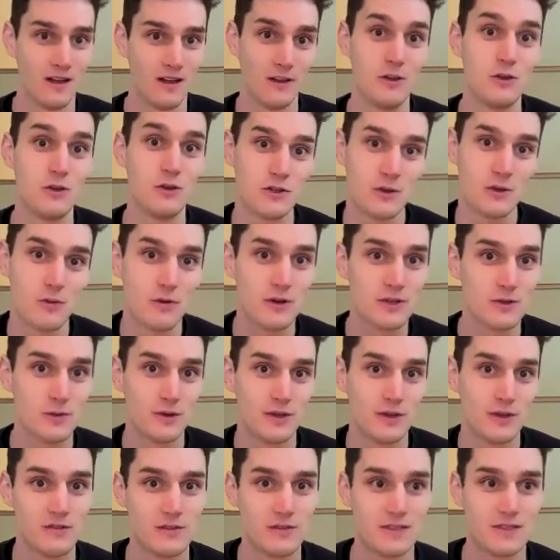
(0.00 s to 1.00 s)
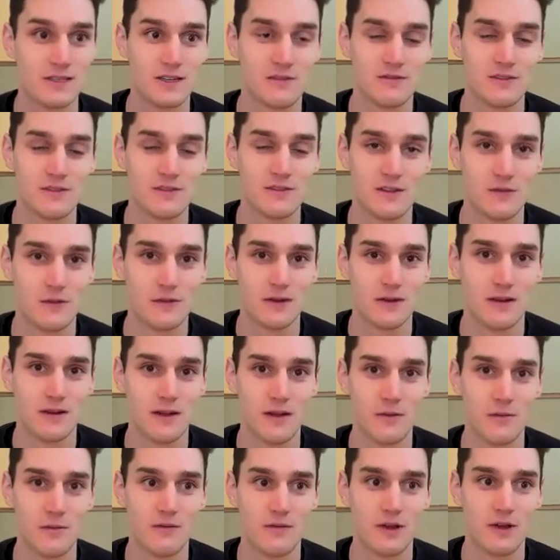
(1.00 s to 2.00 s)
usually works with a different set of different
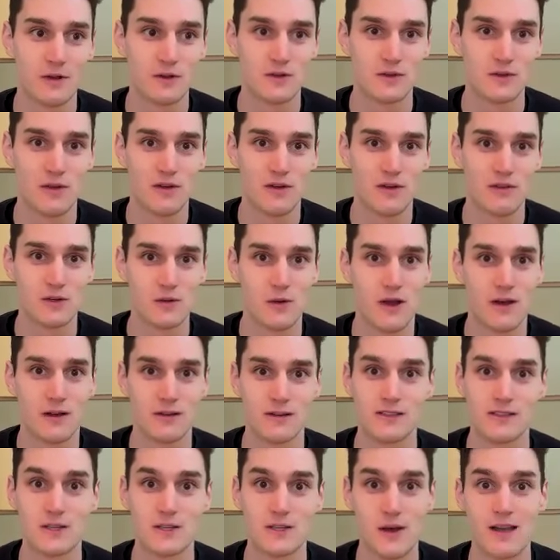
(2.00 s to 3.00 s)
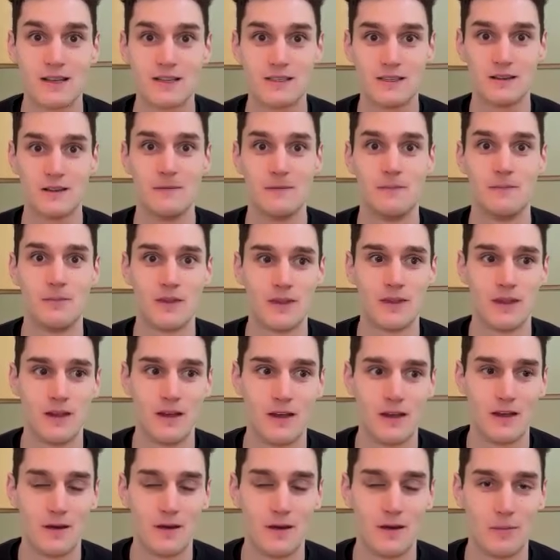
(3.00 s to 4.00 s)
vendors for every trial. And so as a
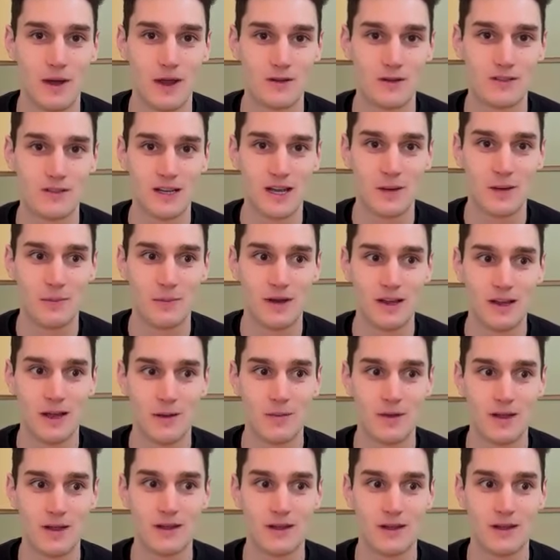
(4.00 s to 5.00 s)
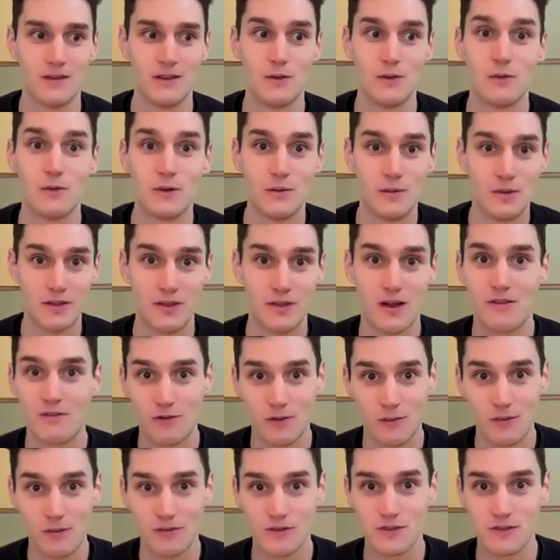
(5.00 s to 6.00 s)
biotech company coming in, you want to be
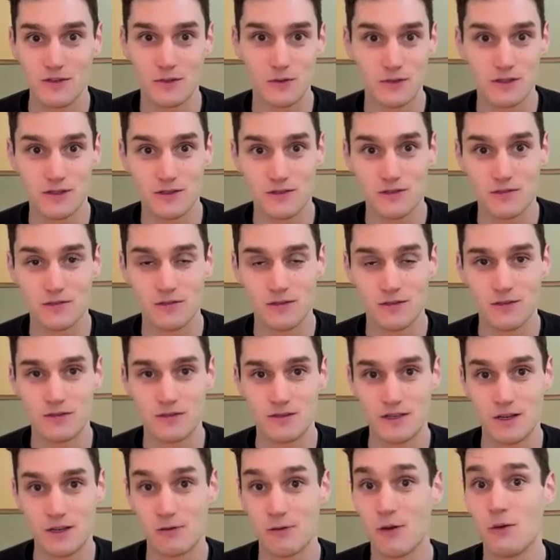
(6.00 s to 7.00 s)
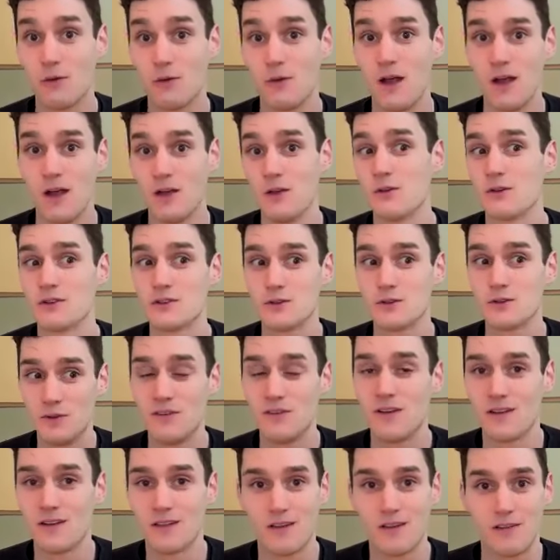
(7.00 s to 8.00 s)
thoughtful about the choice of CRO. Also be
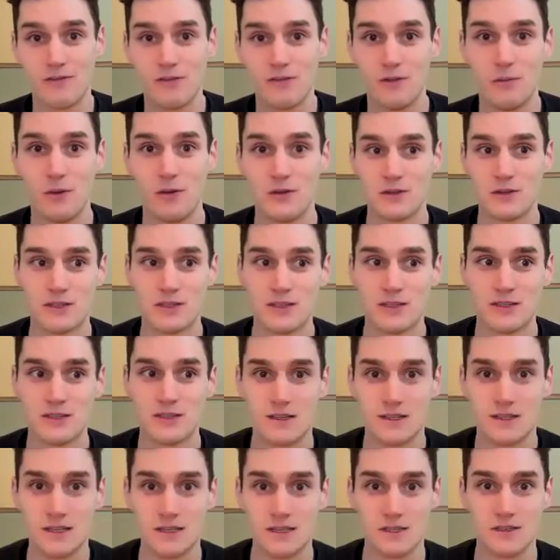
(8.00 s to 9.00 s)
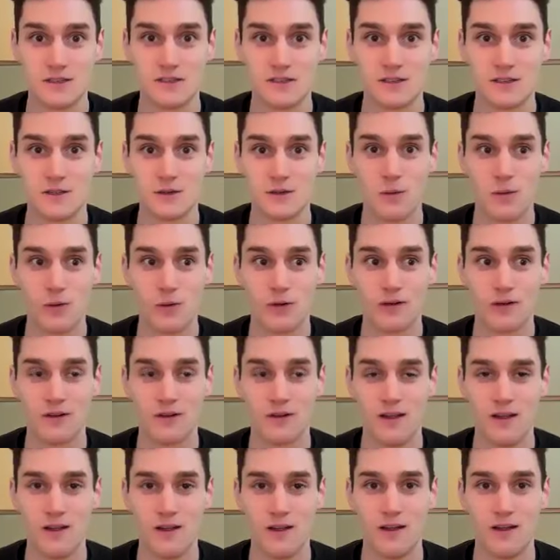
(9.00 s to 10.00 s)
very thoughtful about this decisions to support
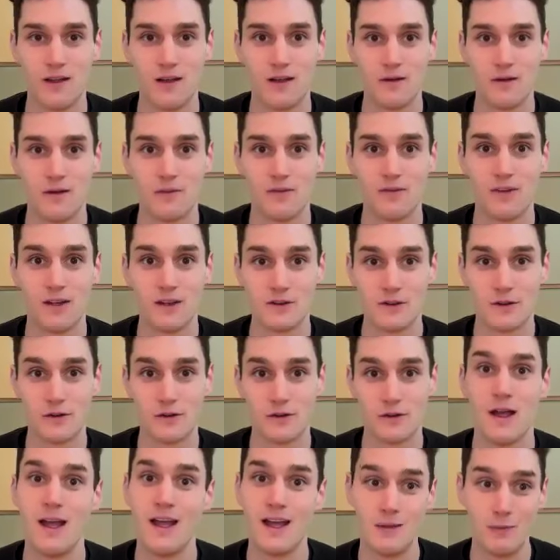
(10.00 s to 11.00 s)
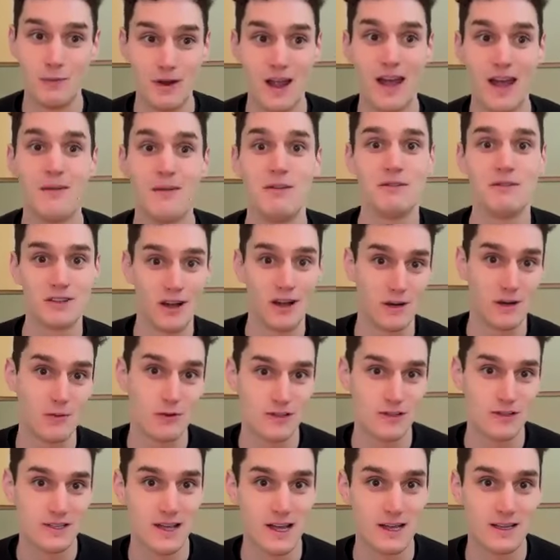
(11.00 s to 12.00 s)
vendor. We haven't even talked
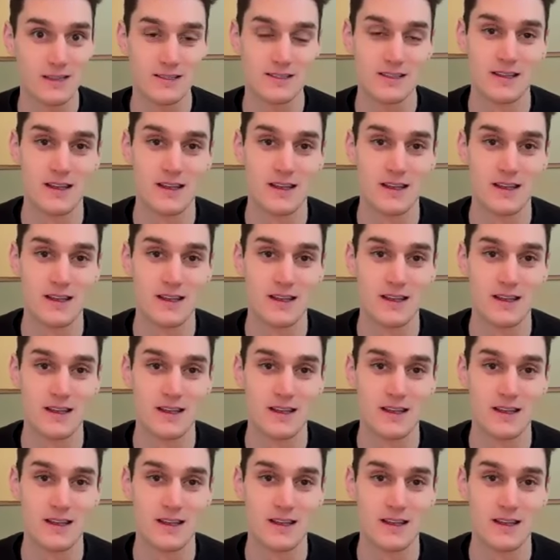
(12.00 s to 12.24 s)
about sites.